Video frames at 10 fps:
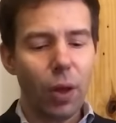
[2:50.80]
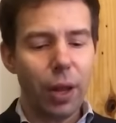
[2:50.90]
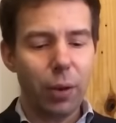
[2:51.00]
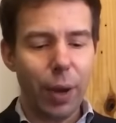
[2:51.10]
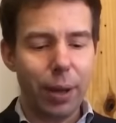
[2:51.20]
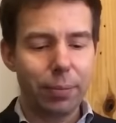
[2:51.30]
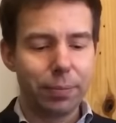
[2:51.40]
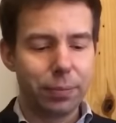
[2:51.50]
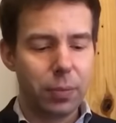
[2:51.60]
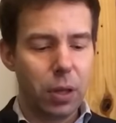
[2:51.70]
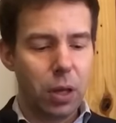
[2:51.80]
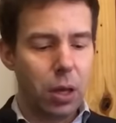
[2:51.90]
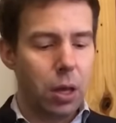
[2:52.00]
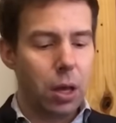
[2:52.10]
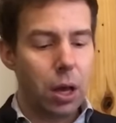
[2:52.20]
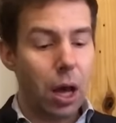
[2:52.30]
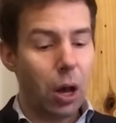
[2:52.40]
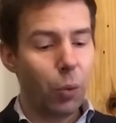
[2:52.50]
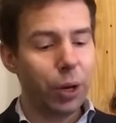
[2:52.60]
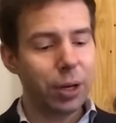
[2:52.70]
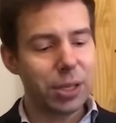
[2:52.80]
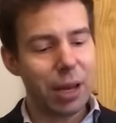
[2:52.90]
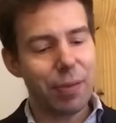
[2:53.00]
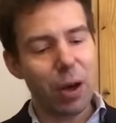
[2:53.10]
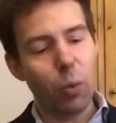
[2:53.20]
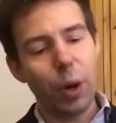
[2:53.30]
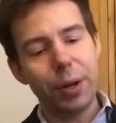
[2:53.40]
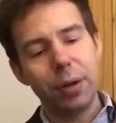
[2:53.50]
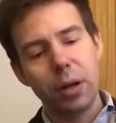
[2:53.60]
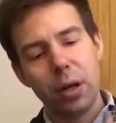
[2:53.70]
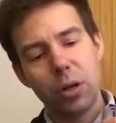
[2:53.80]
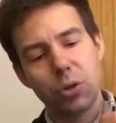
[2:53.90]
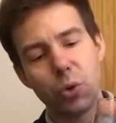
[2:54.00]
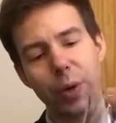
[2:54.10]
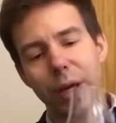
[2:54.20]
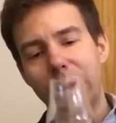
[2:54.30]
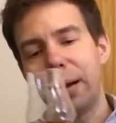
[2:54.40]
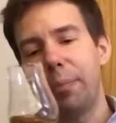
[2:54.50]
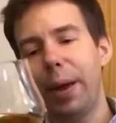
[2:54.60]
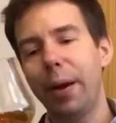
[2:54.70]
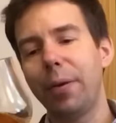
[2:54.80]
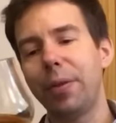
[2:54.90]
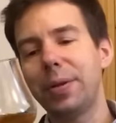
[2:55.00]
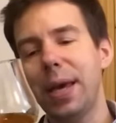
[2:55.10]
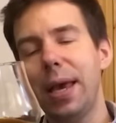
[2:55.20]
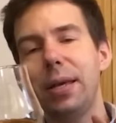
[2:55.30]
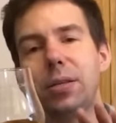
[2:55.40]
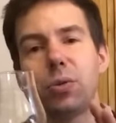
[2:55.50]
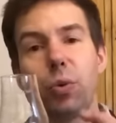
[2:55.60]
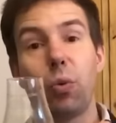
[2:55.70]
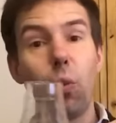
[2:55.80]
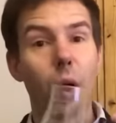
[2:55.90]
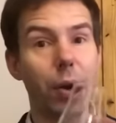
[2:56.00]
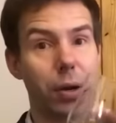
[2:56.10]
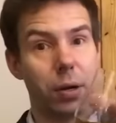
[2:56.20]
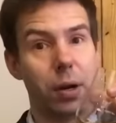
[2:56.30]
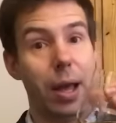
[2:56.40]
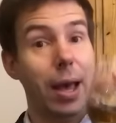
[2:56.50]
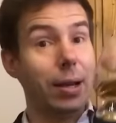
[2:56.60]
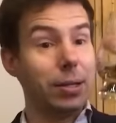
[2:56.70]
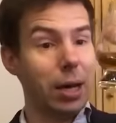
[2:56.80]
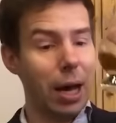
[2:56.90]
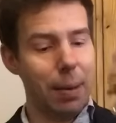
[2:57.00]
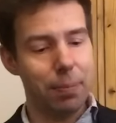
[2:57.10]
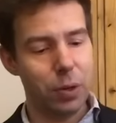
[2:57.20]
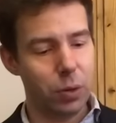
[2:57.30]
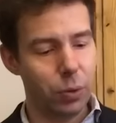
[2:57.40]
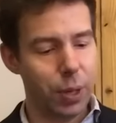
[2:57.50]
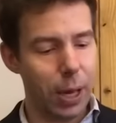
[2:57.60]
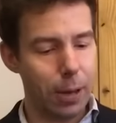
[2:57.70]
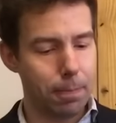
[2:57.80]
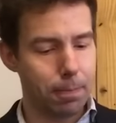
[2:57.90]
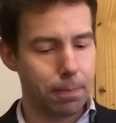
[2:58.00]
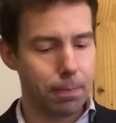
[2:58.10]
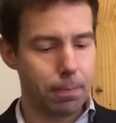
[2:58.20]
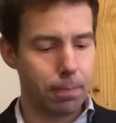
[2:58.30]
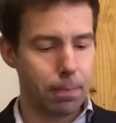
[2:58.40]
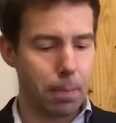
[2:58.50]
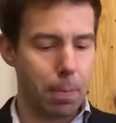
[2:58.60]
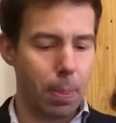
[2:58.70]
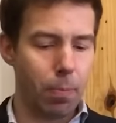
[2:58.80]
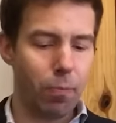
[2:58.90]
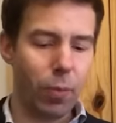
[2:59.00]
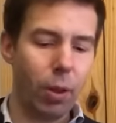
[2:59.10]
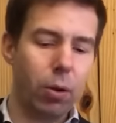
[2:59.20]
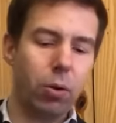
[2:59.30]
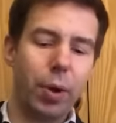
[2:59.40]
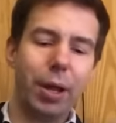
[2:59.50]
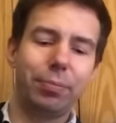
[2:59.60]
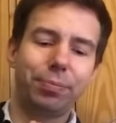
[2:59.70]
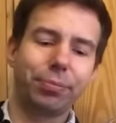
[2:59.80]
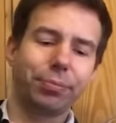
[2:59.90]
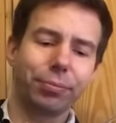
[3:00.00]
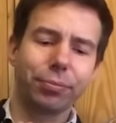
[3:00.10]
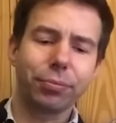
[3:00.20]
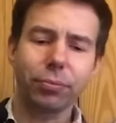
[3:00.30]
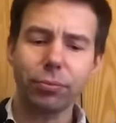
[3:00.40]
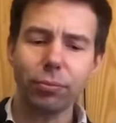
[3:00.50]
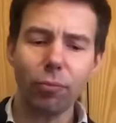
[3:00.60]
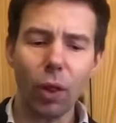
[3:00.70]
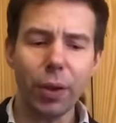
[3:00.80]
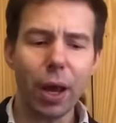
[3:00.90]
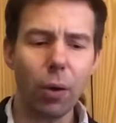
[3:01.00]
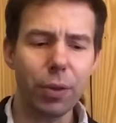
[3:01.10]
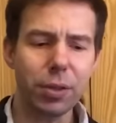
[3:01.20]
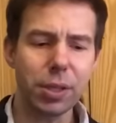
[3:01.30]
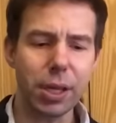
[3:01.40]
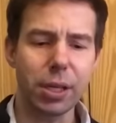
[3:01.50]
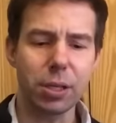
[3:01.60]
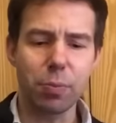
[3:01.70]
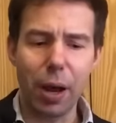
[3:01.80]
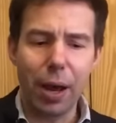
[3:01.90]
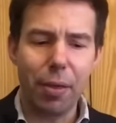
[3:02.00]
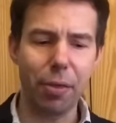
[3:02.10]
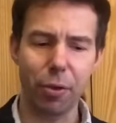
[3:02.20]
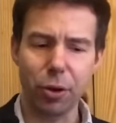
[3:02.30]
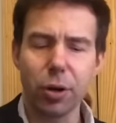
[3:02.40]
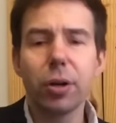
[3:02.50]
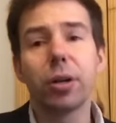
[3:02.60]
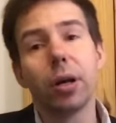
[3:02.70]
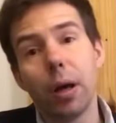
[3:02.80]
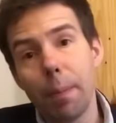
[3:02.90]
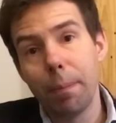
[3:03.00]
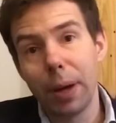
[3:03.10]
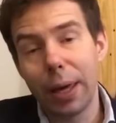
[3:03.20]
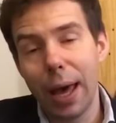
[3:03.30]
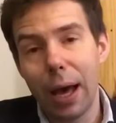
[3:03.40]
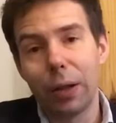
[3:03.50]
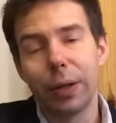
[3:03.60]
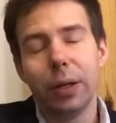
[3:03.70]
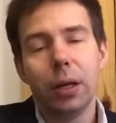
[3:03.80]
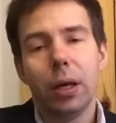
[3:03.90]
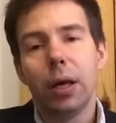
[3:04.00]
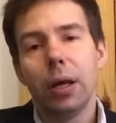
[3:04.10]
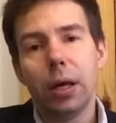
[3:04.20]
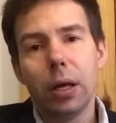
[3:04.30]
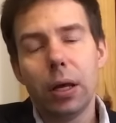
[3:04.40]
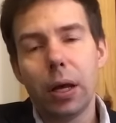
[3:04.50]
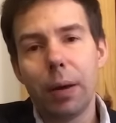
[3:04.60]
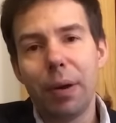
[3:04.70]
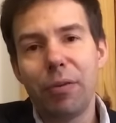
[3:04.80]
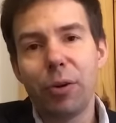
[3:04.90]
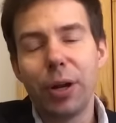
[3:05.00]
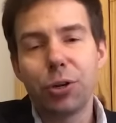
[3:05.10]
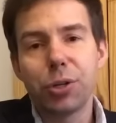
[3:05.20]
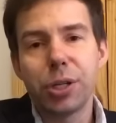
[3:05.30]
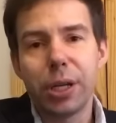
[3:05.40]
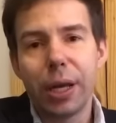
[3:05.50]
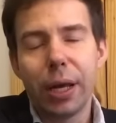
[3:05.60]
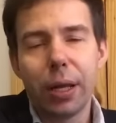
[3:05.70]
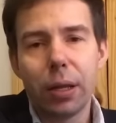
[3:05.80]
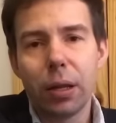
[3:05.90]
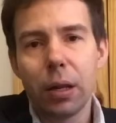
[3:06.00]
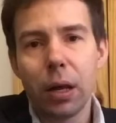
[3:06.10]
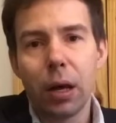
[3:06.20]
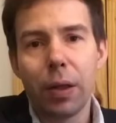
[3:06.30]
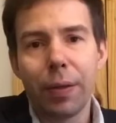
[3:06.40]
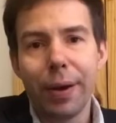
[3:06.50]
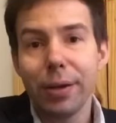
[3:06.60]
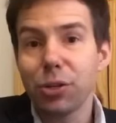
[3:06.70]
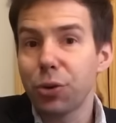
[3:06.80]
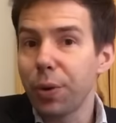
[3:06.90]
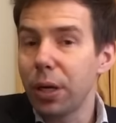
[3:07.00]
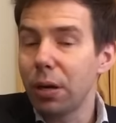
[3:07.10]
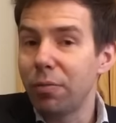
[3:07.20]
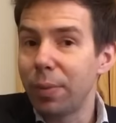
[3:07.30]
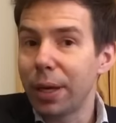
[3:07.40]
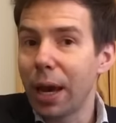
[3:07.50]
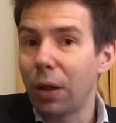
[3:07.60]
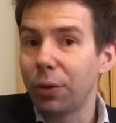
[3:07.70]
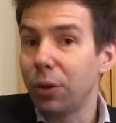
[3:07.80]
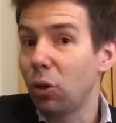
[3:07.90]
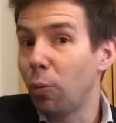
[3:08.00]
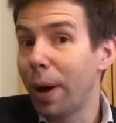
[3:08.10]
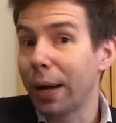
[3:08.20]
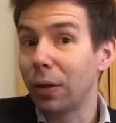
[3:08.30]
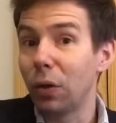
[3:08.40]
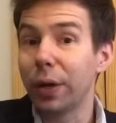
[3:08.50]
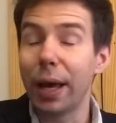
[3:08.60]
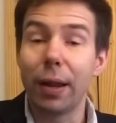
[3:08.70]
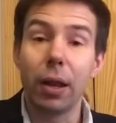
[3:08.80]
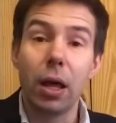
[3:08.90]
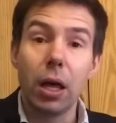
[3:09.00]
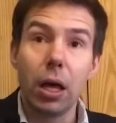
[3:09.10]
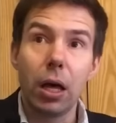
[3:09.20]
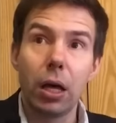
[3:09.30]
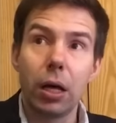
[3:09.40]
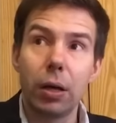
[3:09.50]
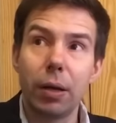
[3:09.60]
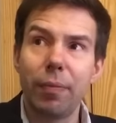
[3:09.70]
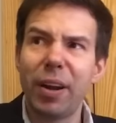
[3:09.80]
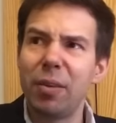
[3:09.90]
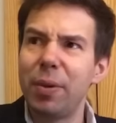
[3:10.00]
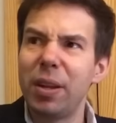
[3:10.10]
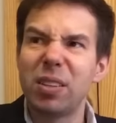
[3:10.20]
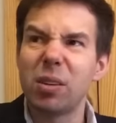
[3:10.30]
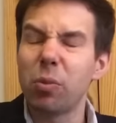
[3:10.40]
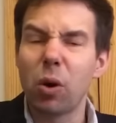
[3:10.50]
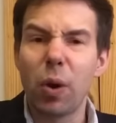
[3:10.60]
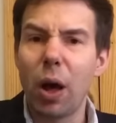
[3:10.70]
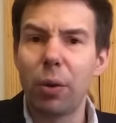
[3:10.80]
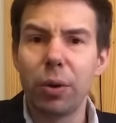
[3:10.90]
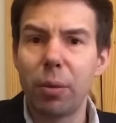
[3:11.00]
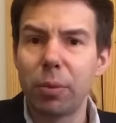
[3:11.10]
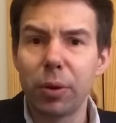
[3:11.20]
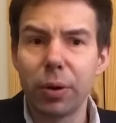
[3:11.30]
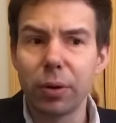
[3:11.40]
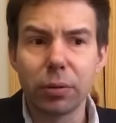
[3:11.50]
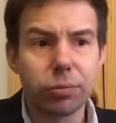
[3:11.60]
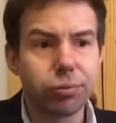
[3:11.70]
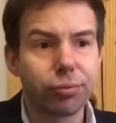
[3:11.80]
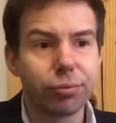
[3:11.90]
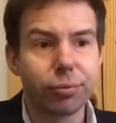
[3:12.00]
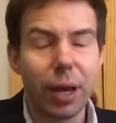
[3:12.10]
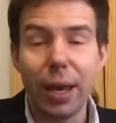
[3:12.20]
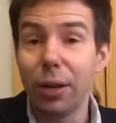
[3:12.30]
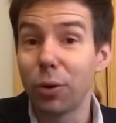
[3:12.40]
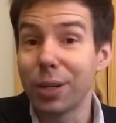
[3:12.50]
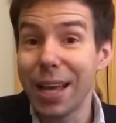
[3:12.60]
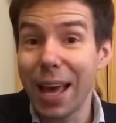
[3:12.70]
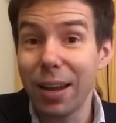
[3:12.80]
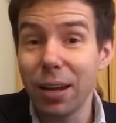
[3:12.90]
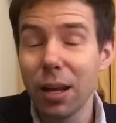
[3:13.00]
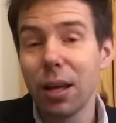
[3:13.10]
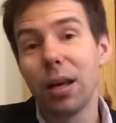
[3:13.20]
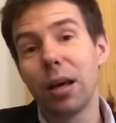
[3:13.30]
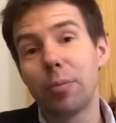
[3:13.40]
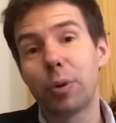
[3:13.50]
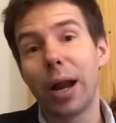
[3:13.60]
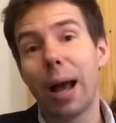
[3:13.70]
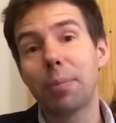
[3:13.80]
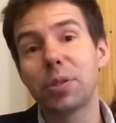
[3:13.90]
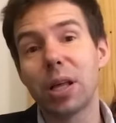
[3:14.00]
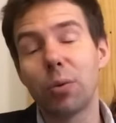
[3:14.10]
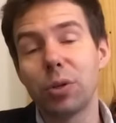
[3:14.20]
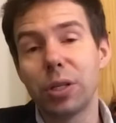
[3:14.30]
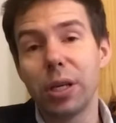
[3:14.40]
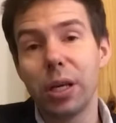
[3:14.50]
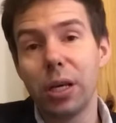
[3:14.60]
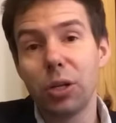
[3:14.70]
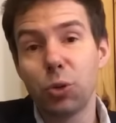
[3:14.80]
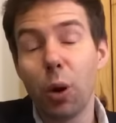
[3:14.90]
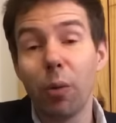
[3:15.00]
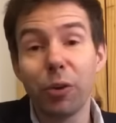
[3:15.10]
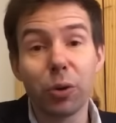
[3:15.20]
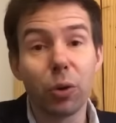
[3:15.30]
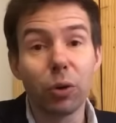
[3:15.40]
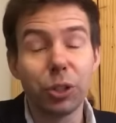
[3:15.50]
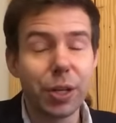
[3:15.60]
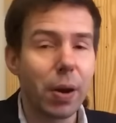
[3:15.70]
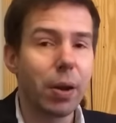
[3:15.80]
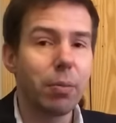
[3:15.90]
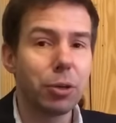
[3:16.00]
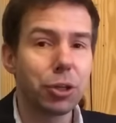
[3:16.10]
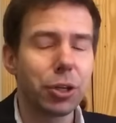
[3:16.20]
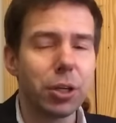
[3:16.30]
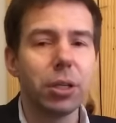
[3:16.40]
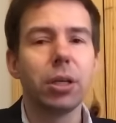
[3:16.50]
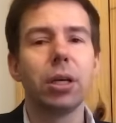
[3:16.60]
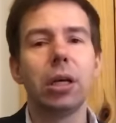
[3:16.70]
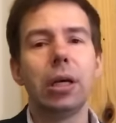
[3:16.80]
Anyway. We're going to save that one so we can compare the taste with water and thyme, okay? All right. Now, this is my third Macallan. If you're interested in the history of Macallan, you can go back and look at, it might have been somewhere around number 8 or 10, perhaps. That was the 12-year-old Sherry matured.